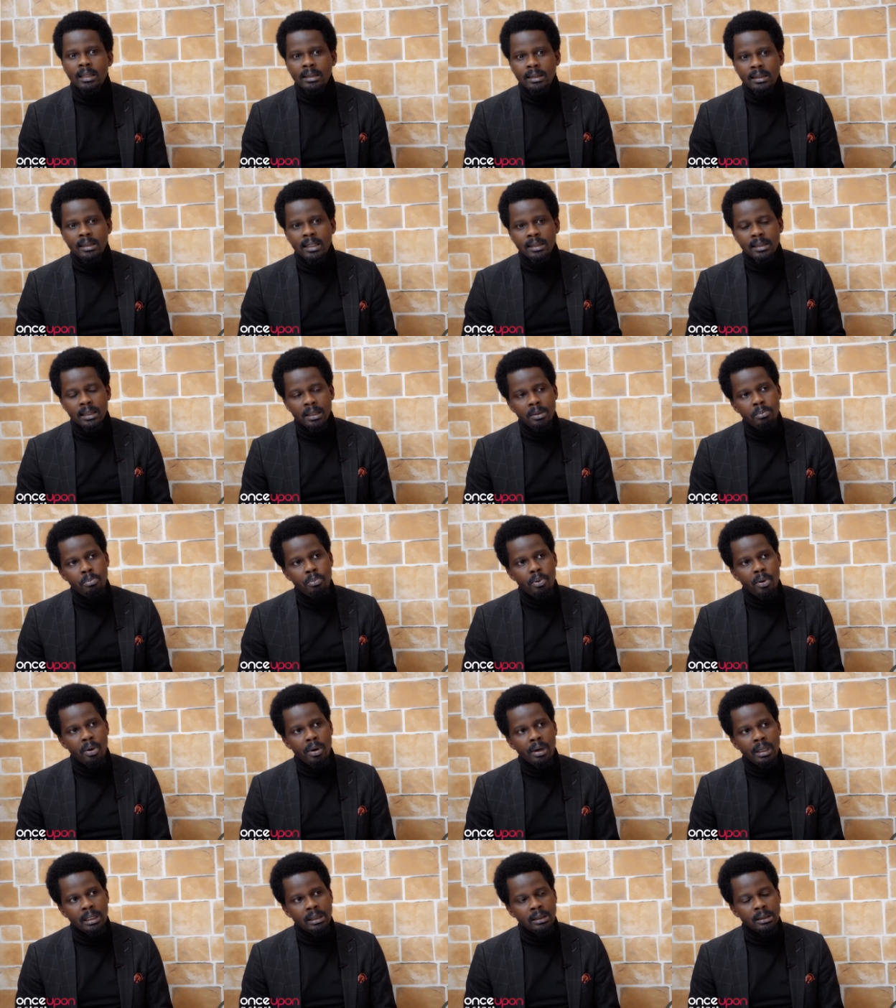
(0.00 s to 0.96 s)
a certain
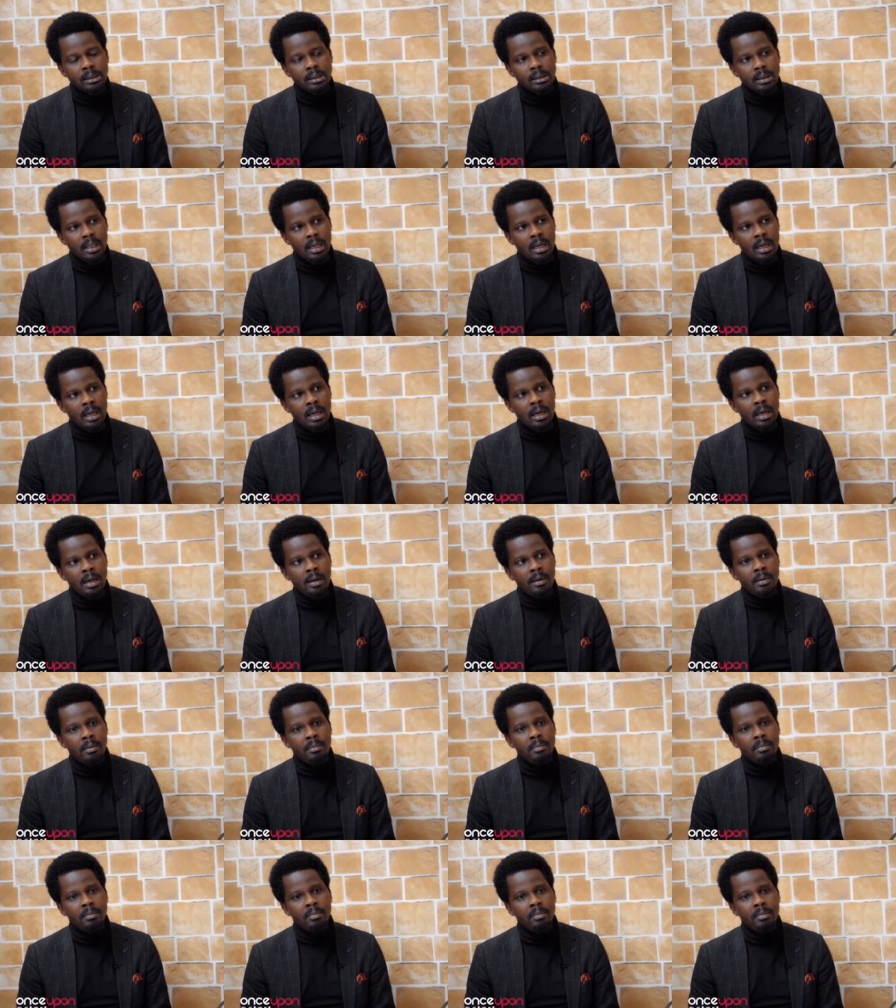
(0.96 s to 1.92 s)
point
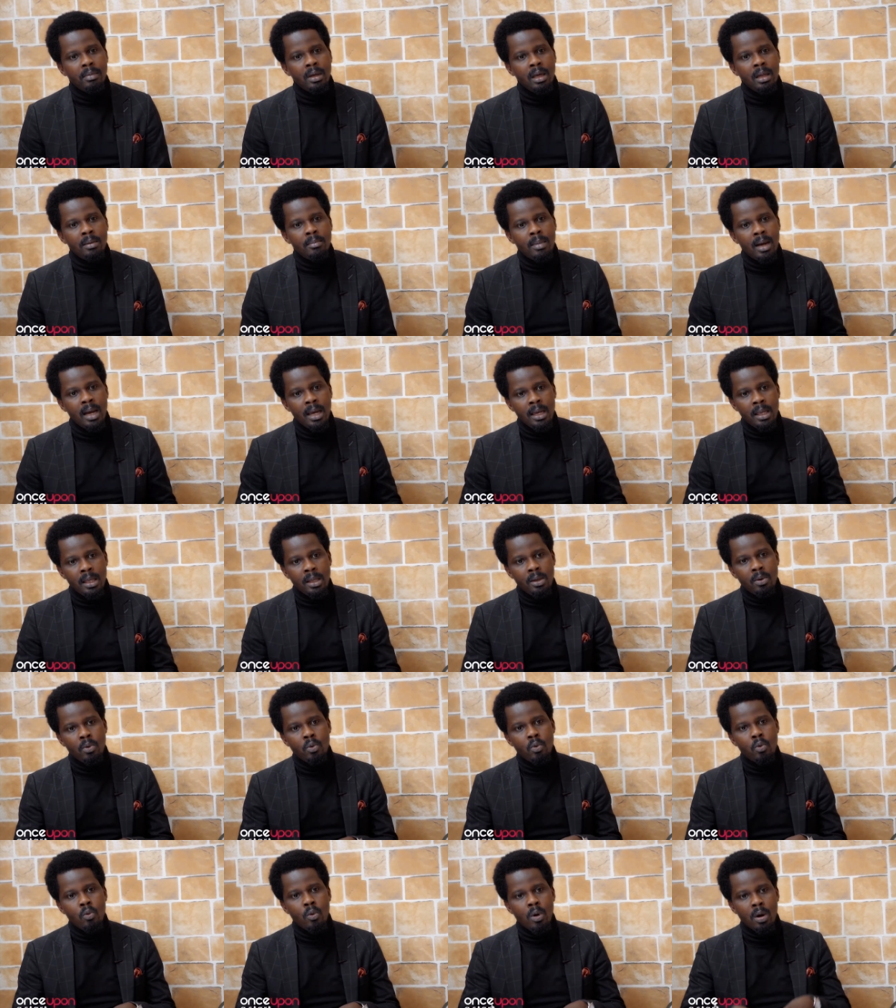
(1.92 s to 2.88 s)
in my
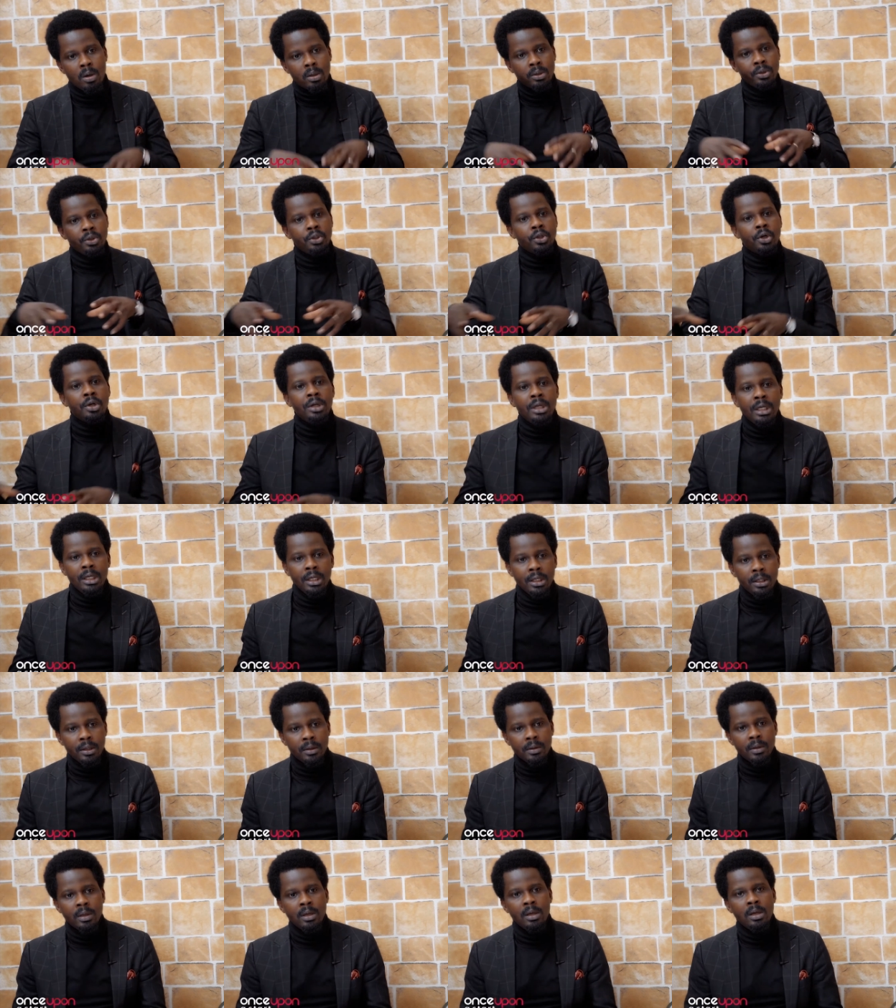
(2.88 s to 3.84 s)
work journey,
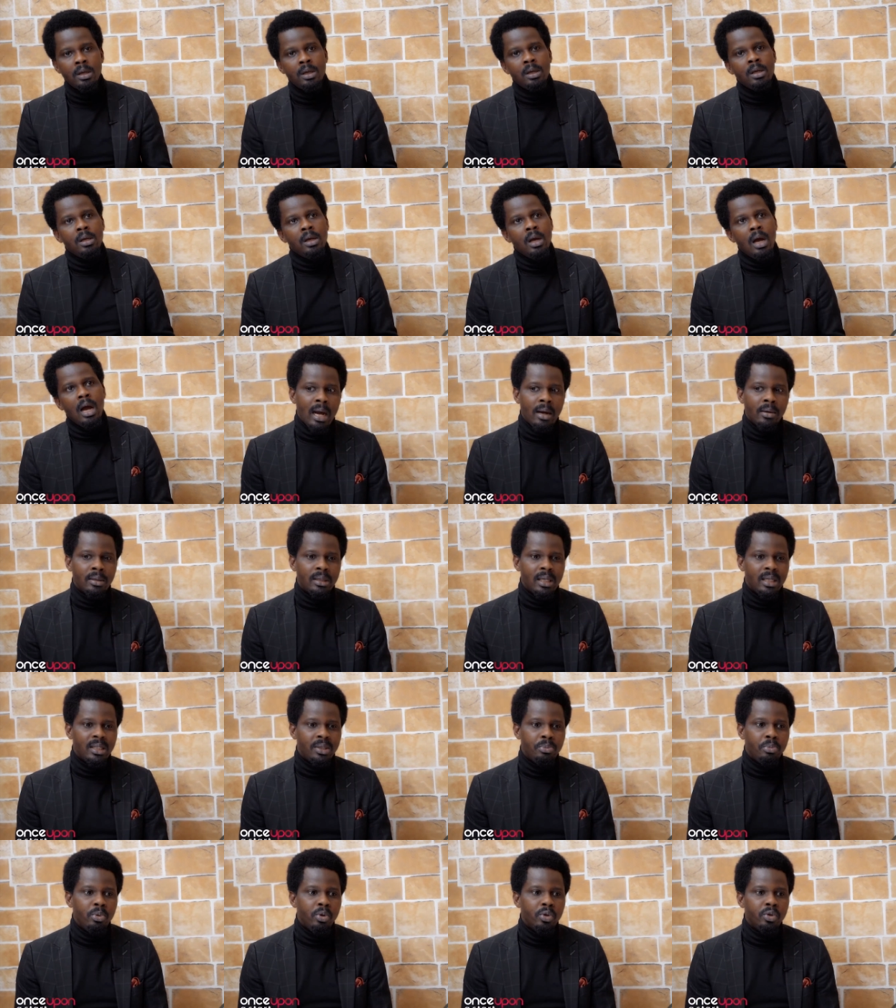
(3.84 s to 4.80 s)
I was
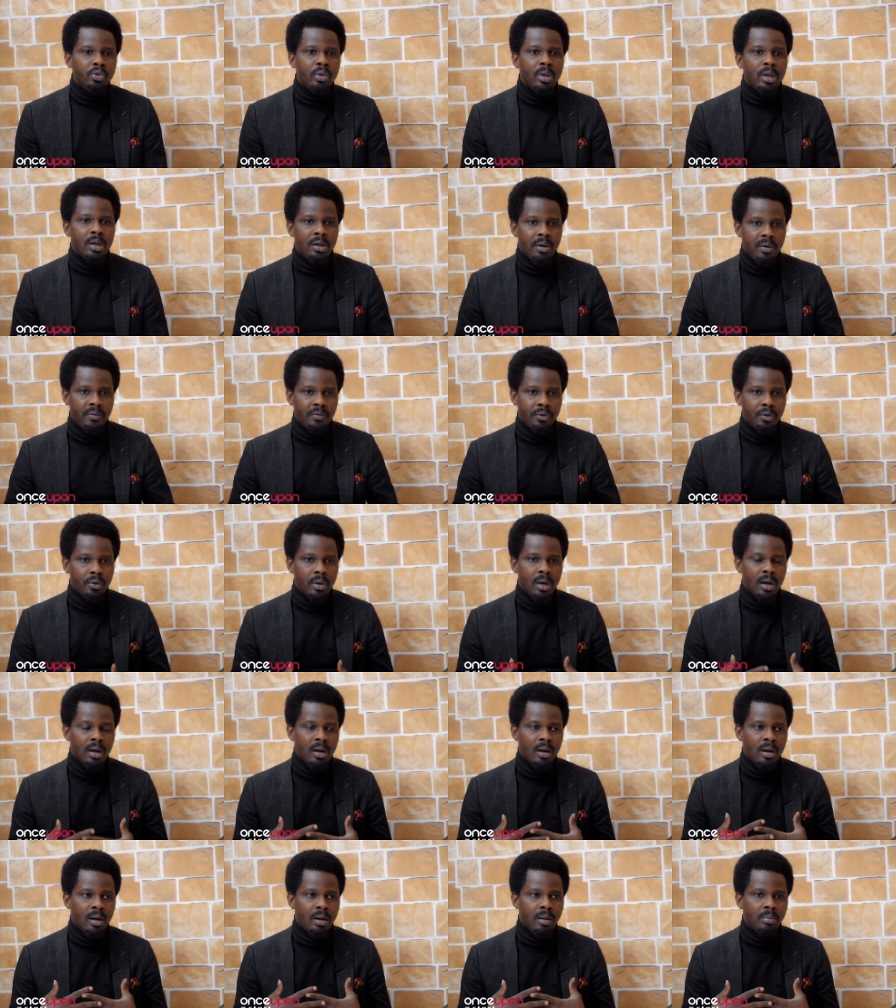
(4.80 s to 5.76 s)
exposed to a lot
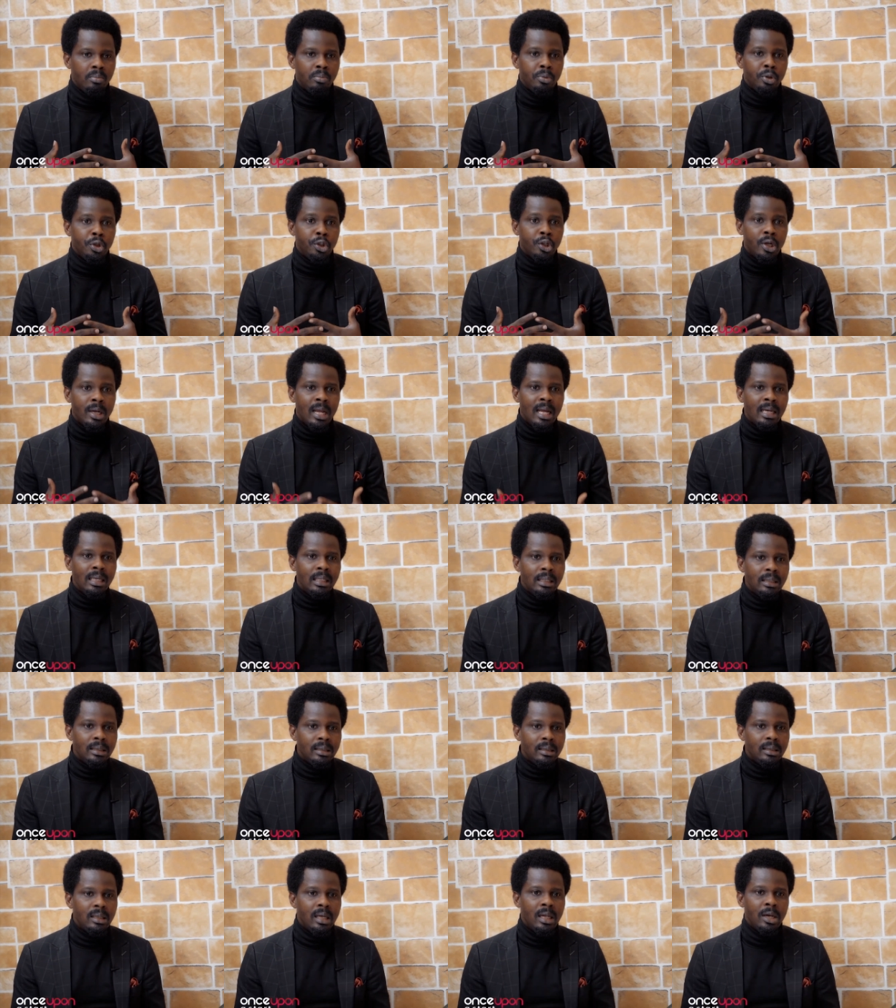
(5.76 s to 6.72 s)
of
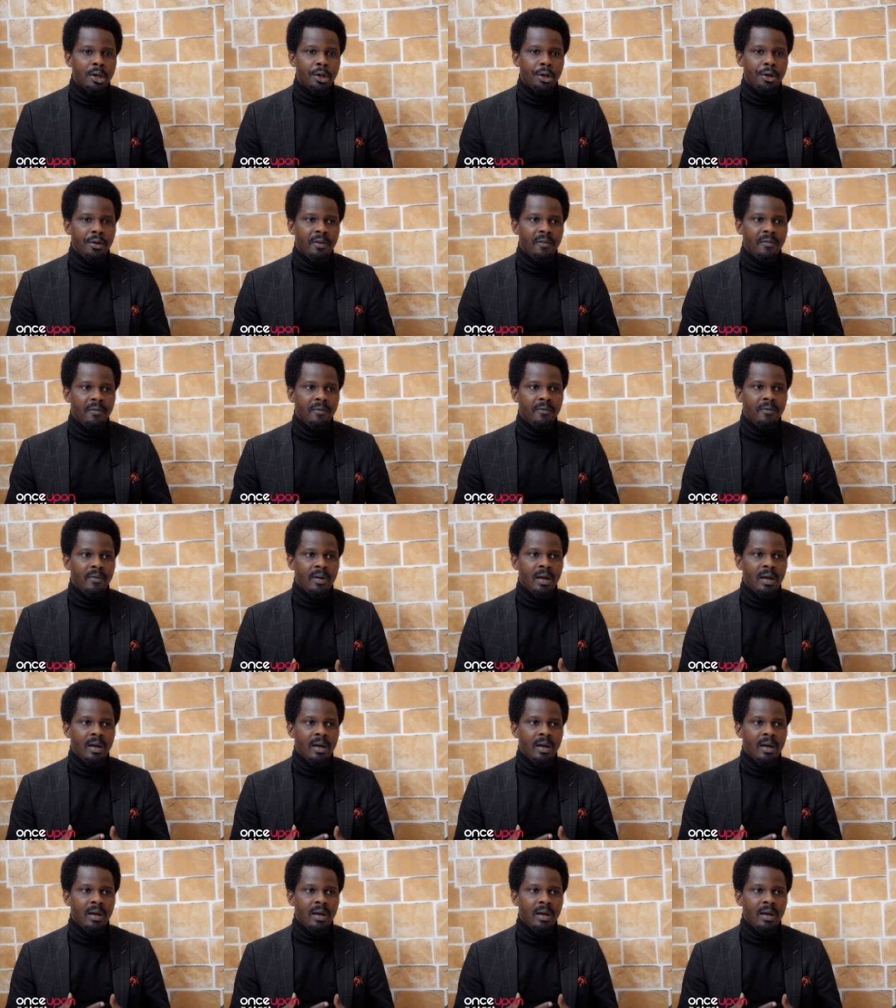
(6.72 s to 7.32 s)
journalists, a lot of